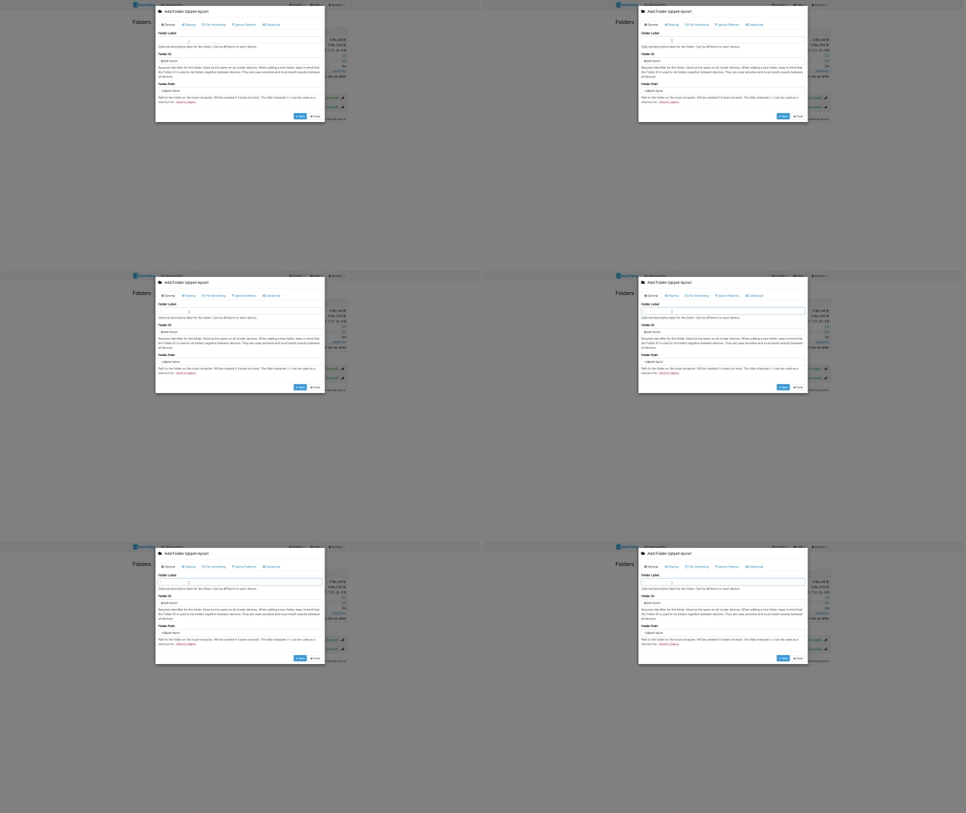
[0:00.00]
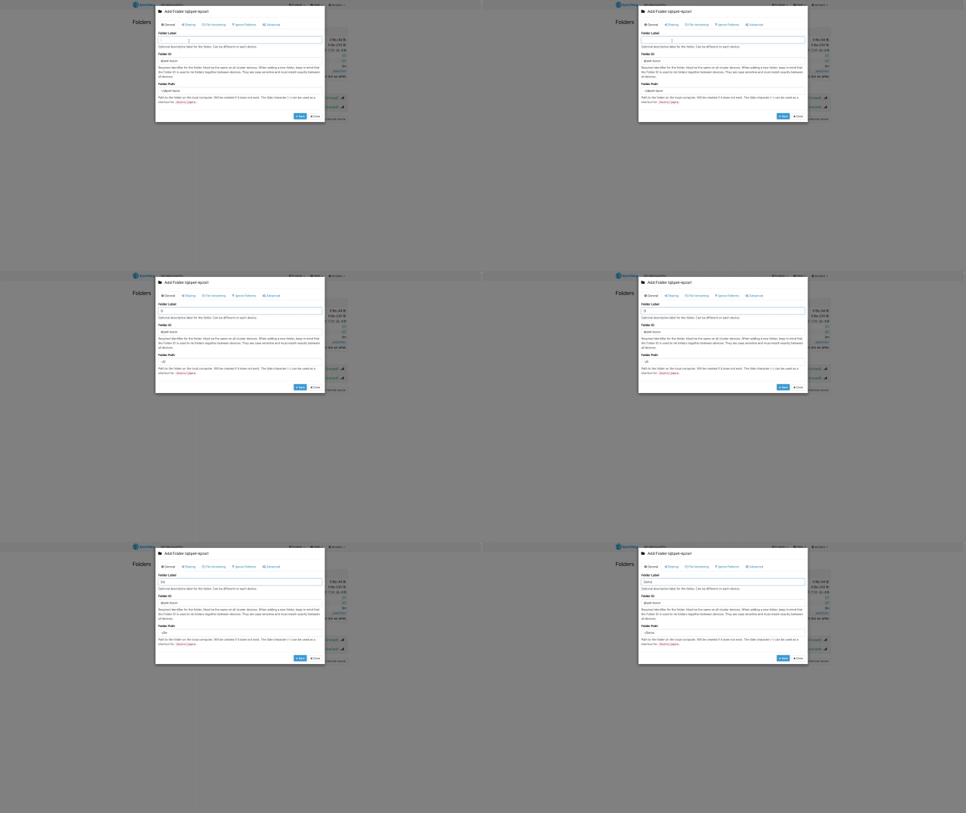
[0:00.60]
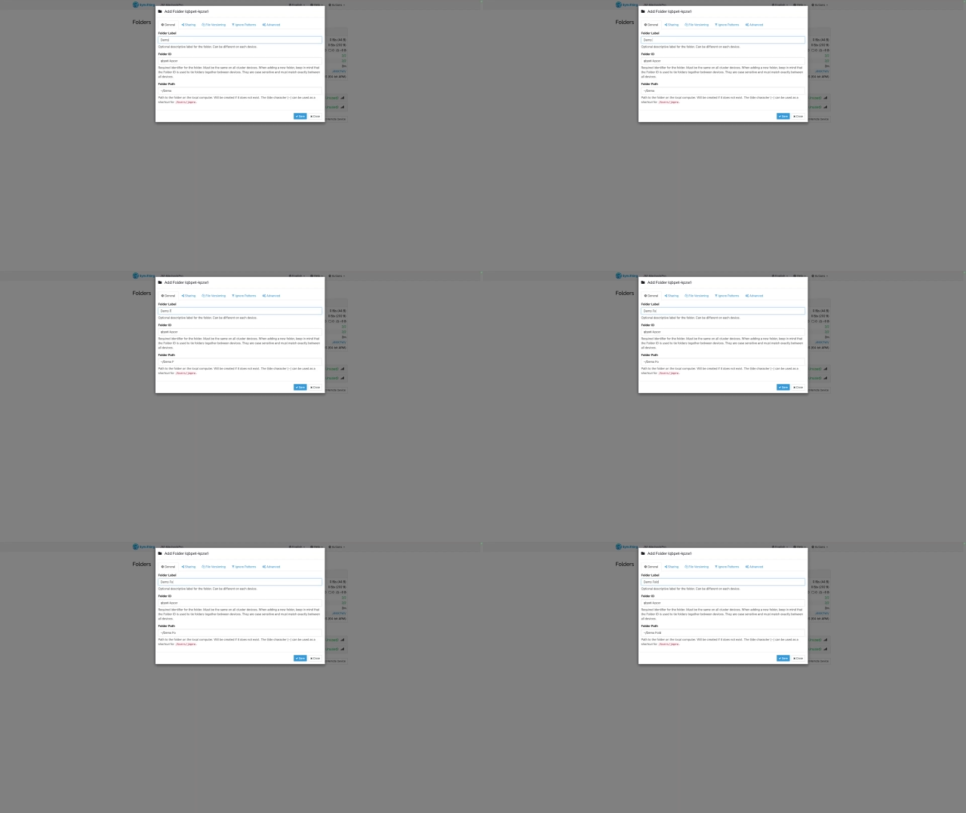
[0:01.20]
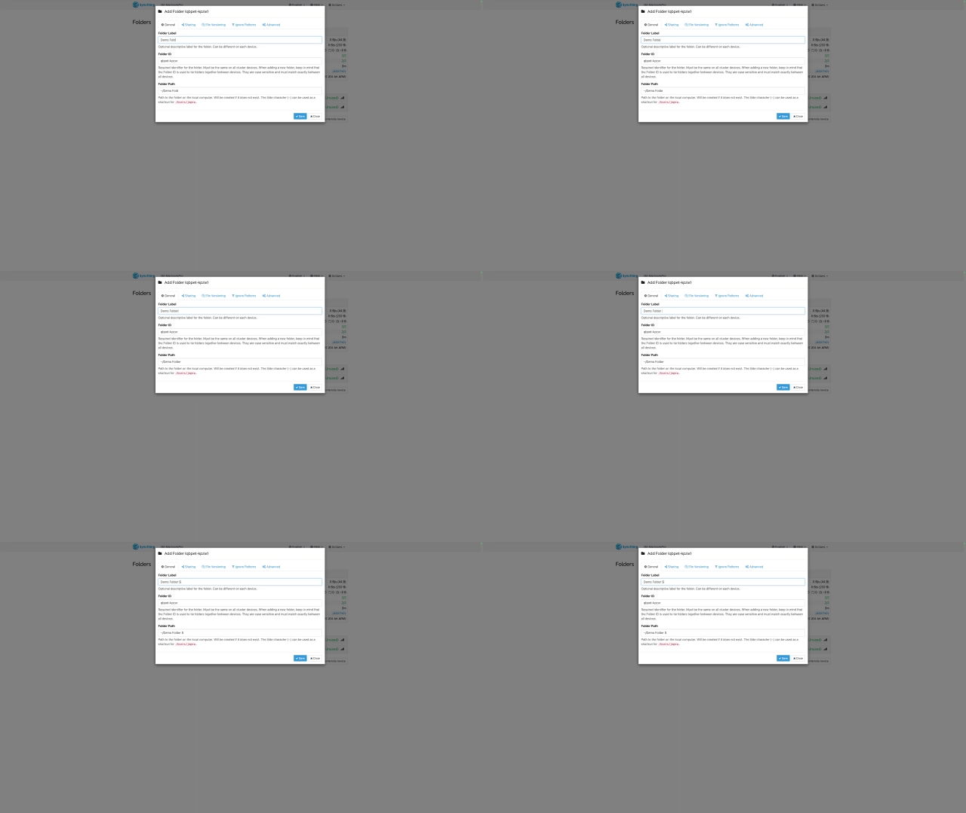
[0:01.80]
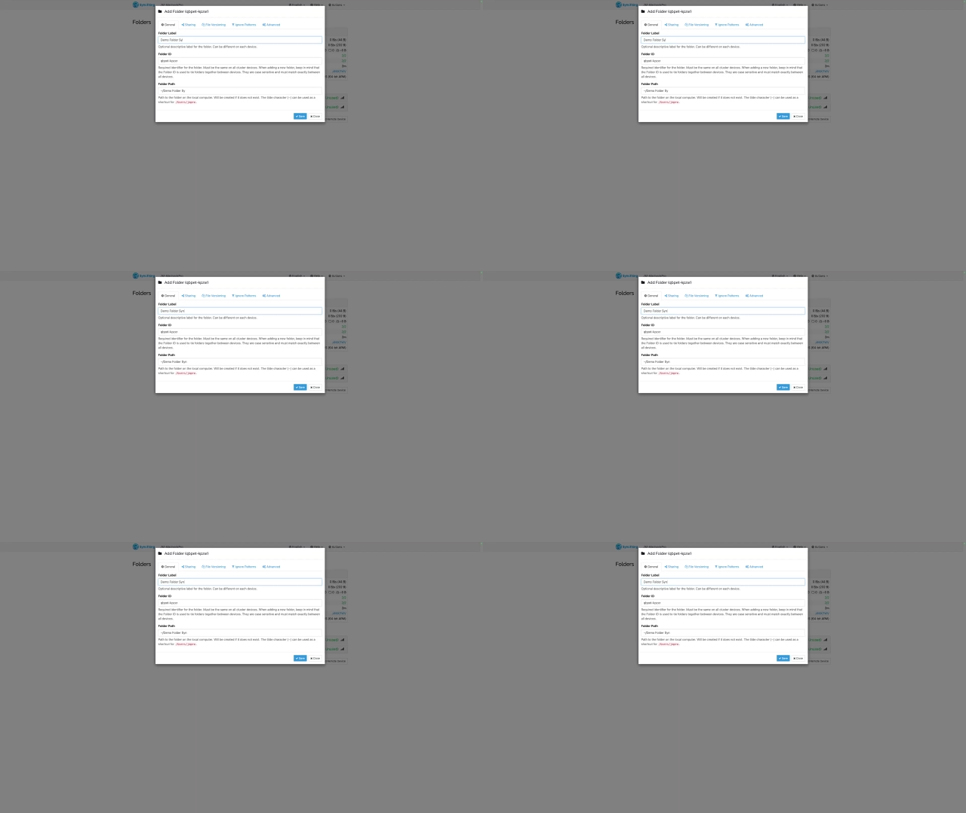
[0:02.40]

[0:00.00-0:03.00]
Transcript: Nobody's mouth can be seen.